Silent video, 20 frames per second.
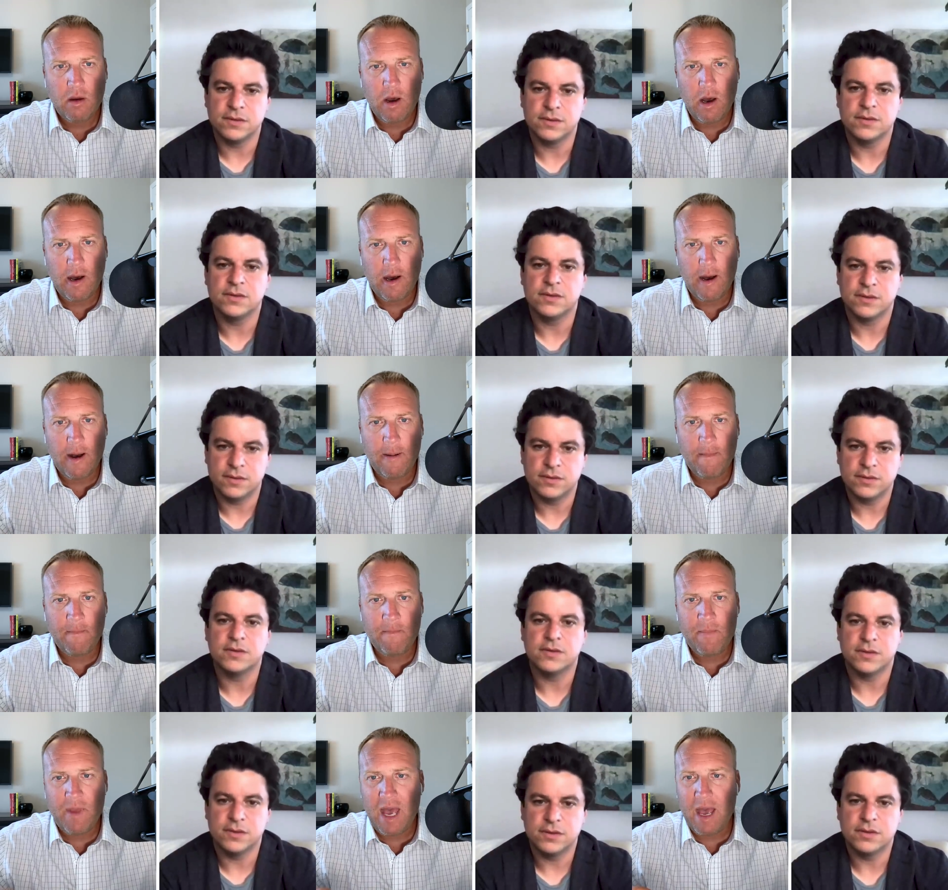
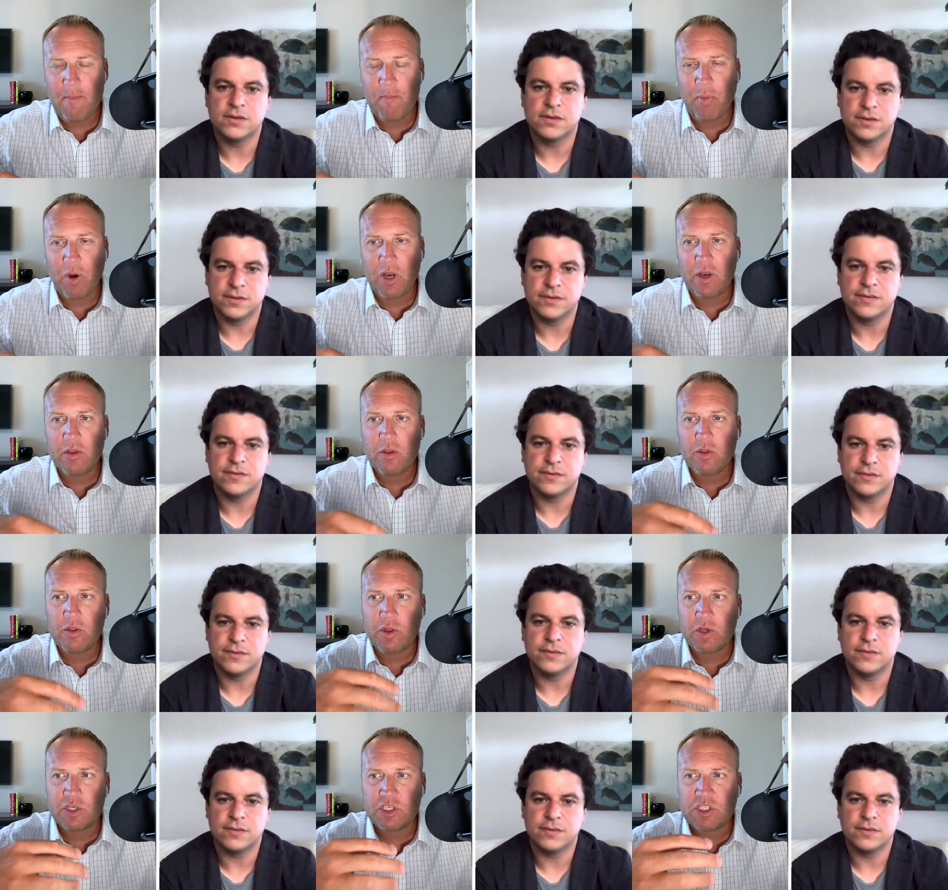Speaker 1: um, and but
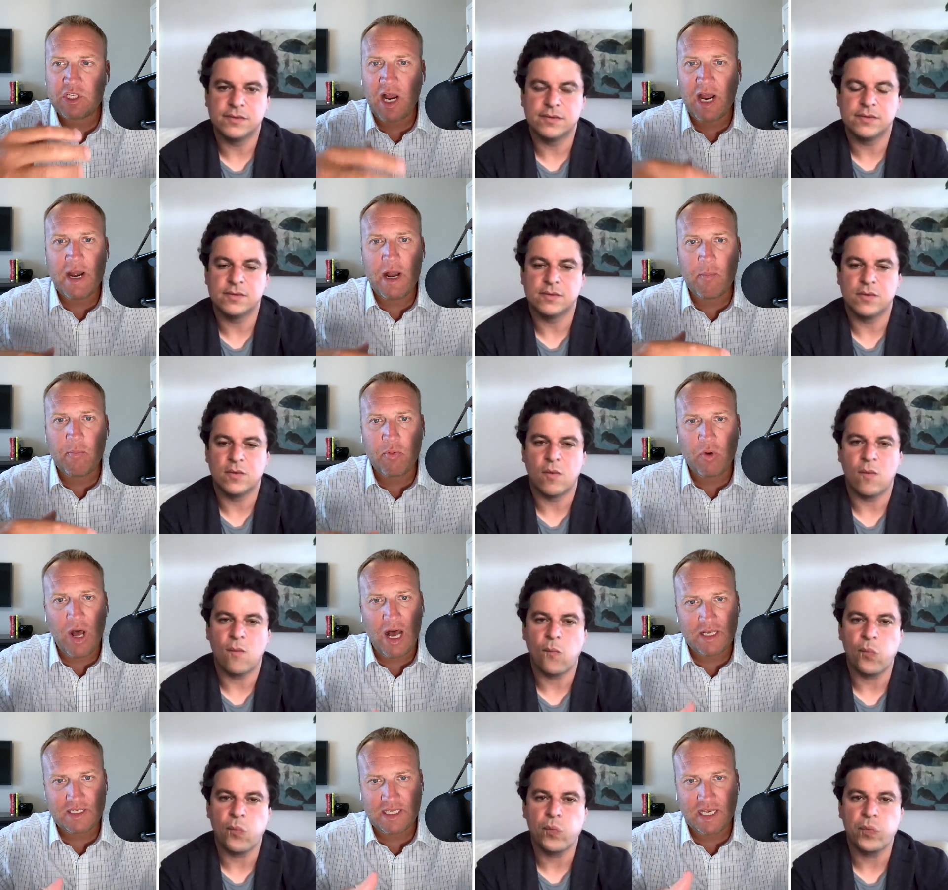the sign up
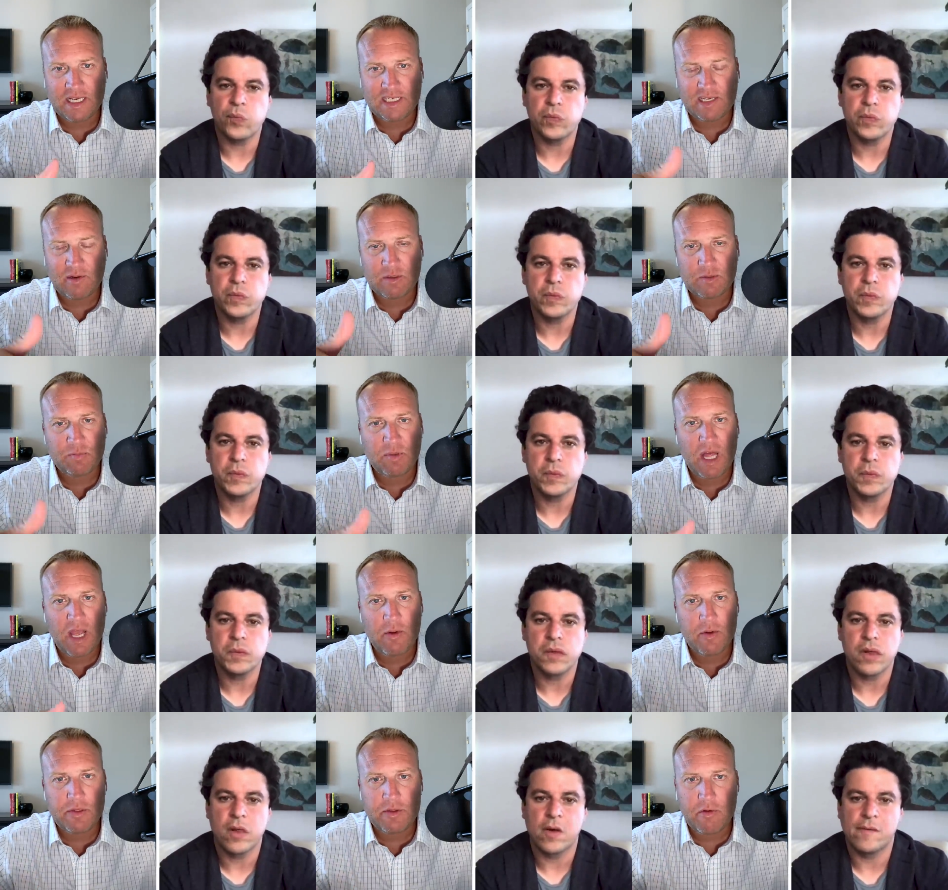process i was
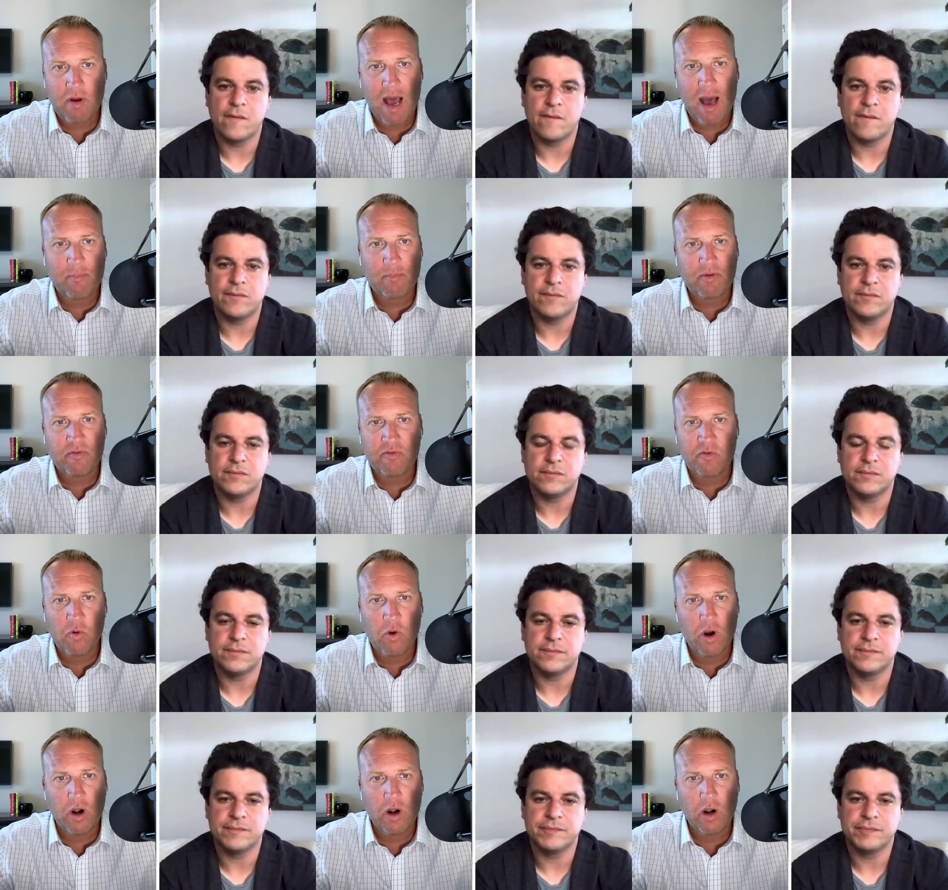playing with your app
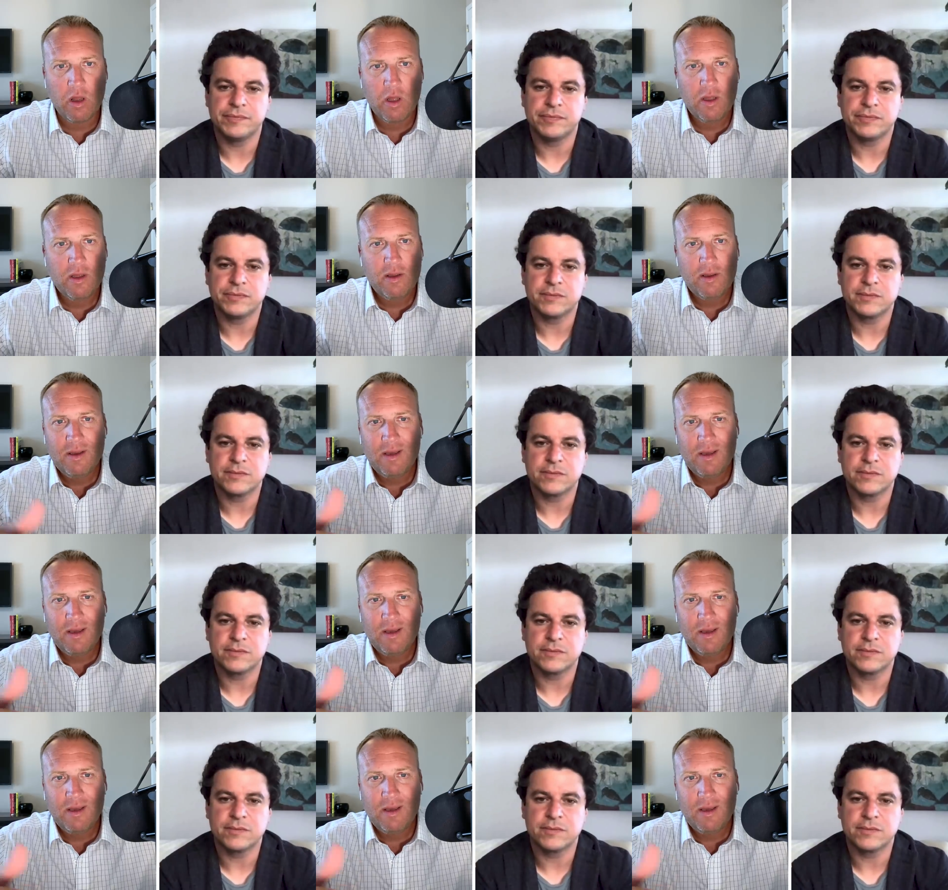before